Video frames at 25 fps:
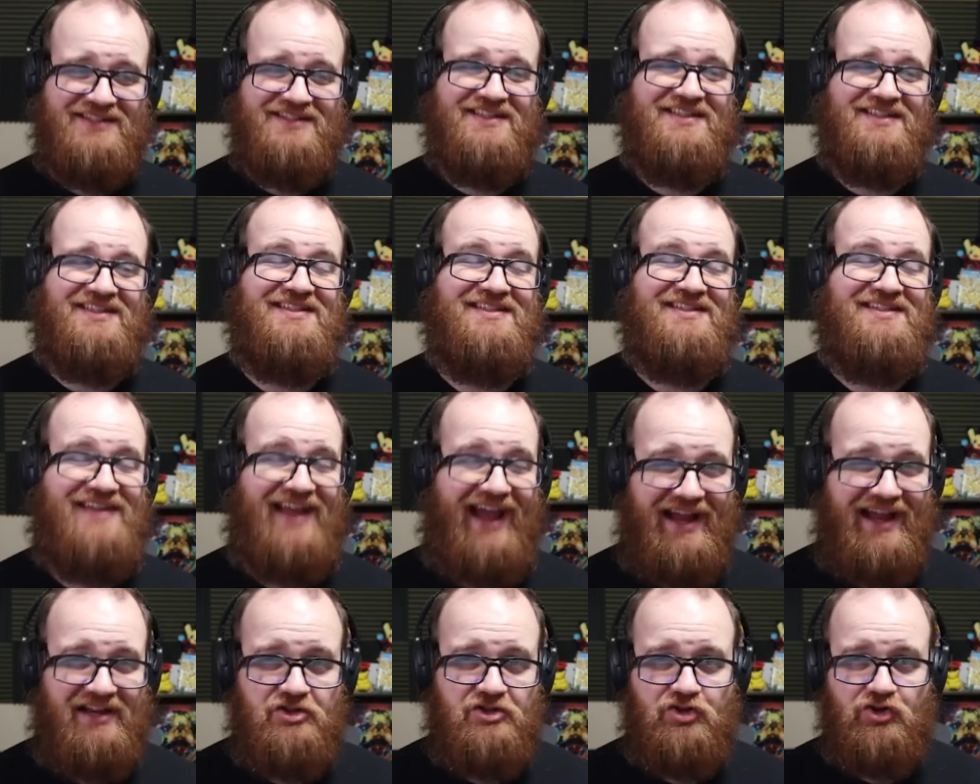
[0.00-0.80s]

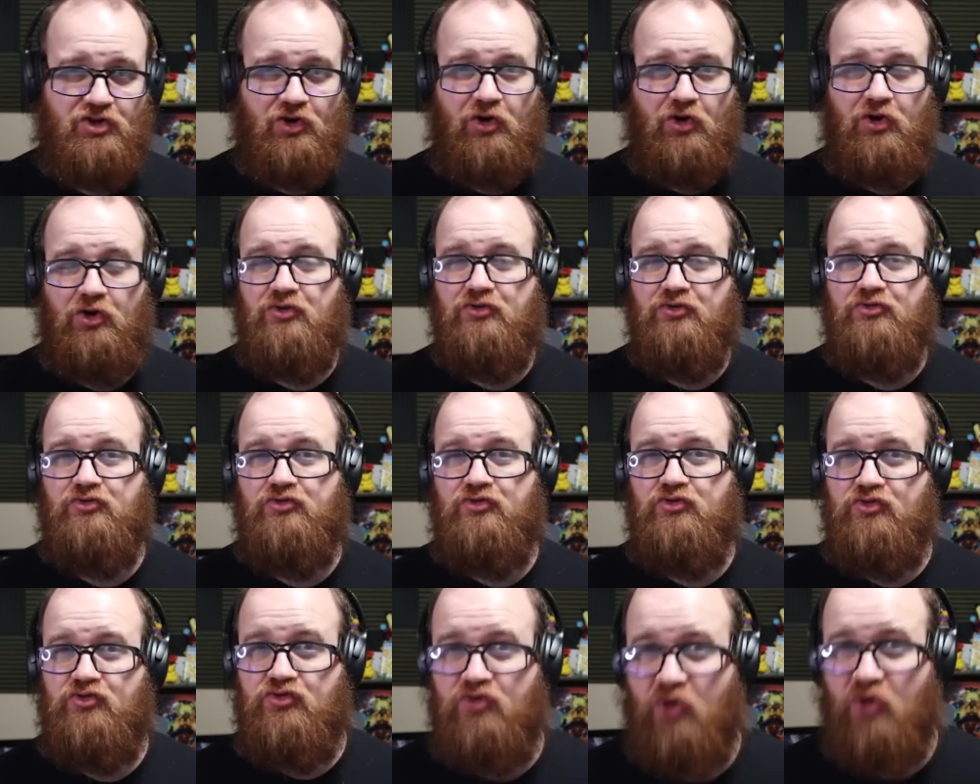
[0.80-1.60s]
Stature
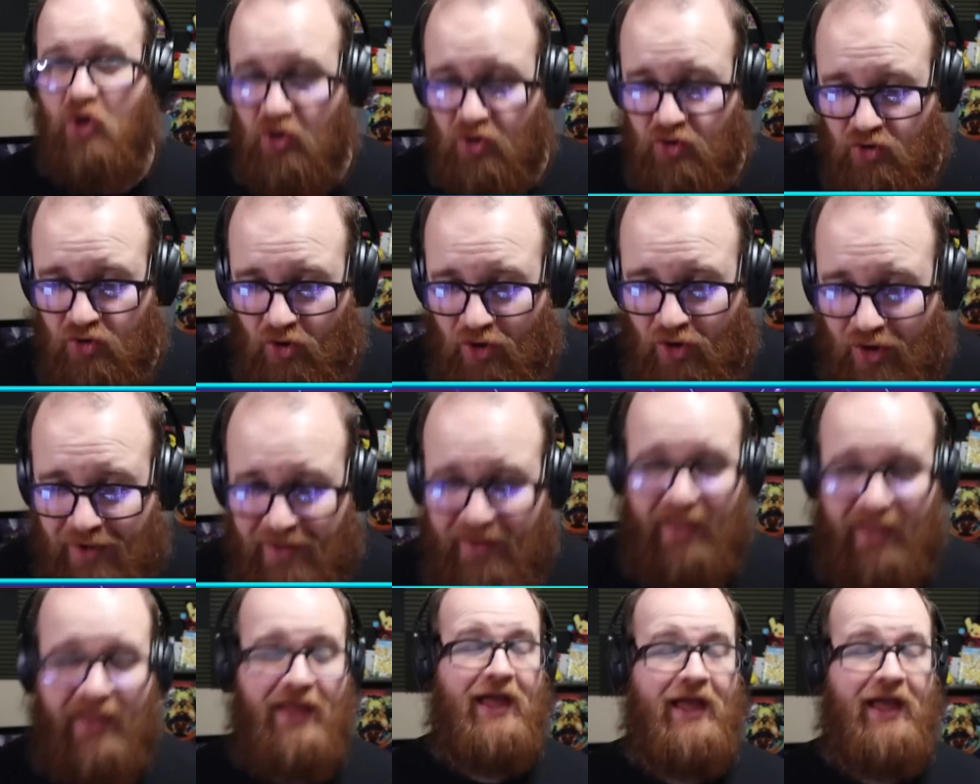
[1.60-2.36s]
Darkhawk.